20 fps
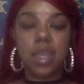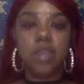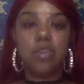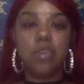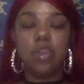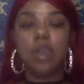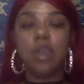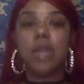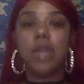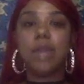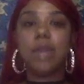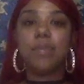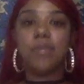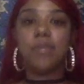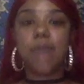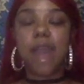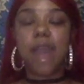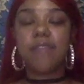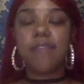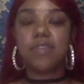You know, like
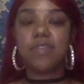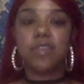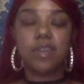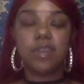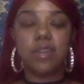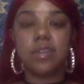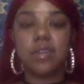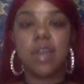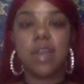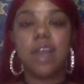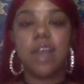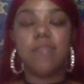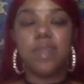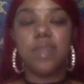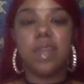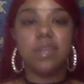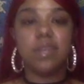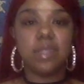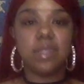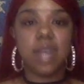after I've been
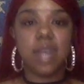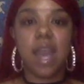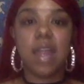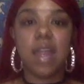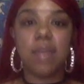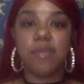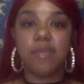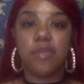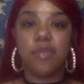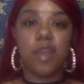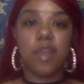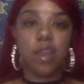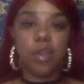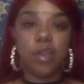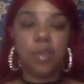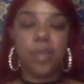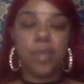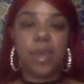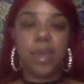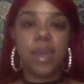outside, like before I go to
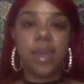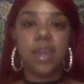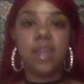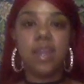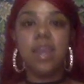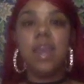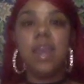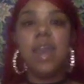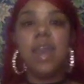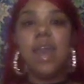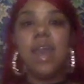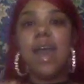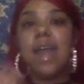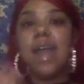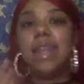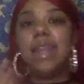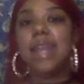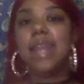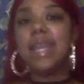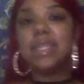bed. At
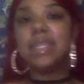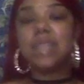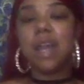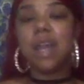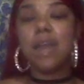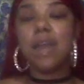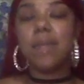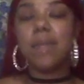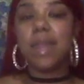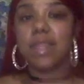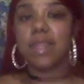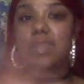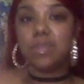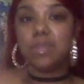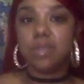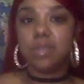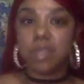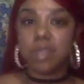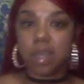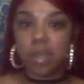nighttime, I like to use
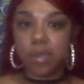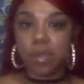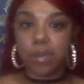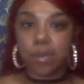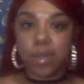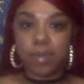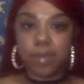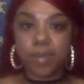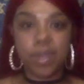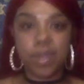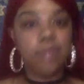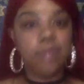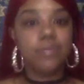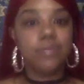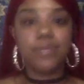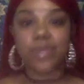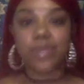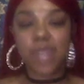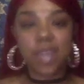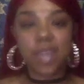the other one, but
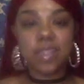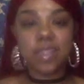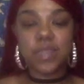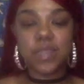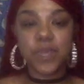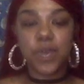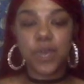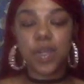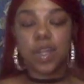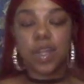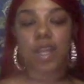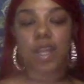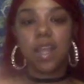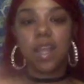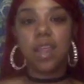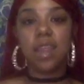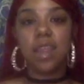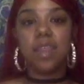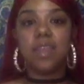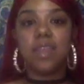that is for
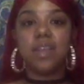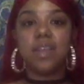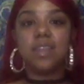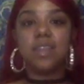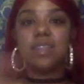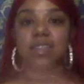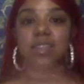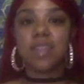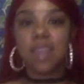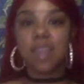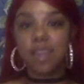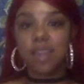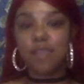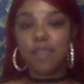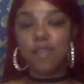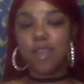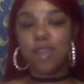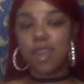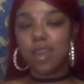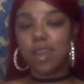the skin
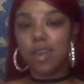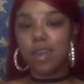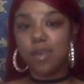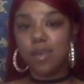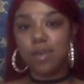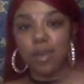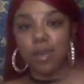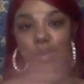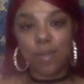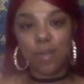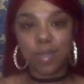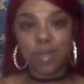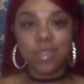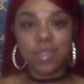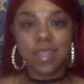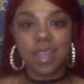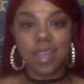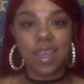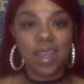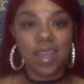video. Once
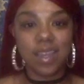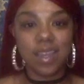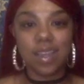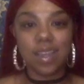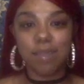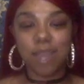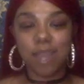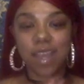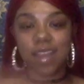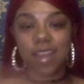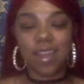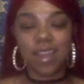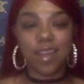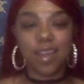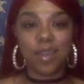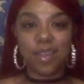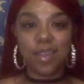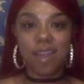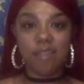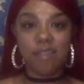again, I'm not going to go
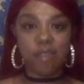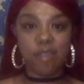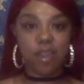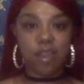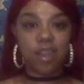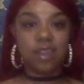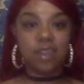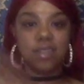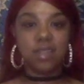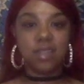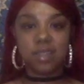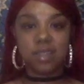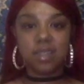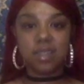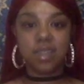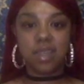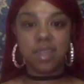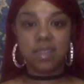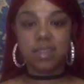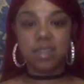that far into the
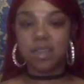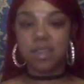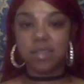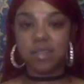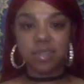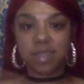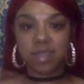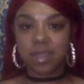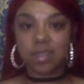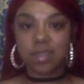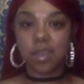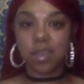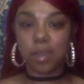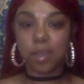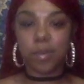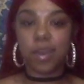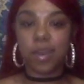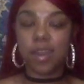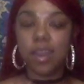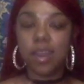skin stuff because I could talk
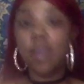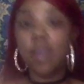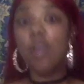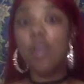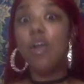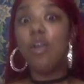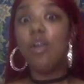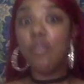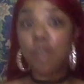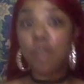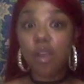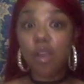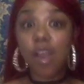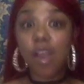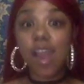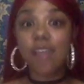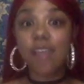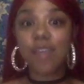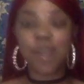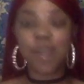about it
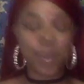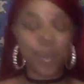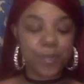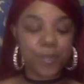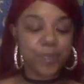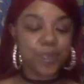forever.